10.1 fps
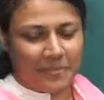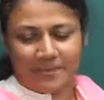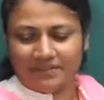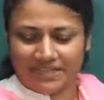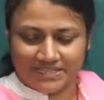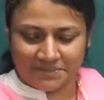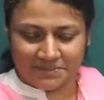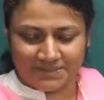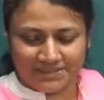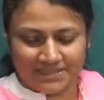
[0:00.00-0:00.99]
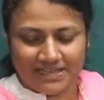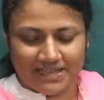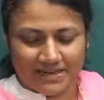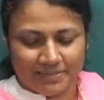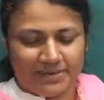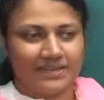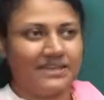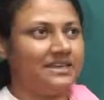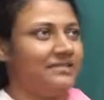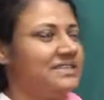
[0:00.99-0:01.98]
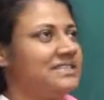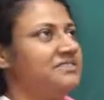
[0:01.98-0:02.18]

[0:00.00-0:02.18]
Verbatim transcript: Very simple. But here we see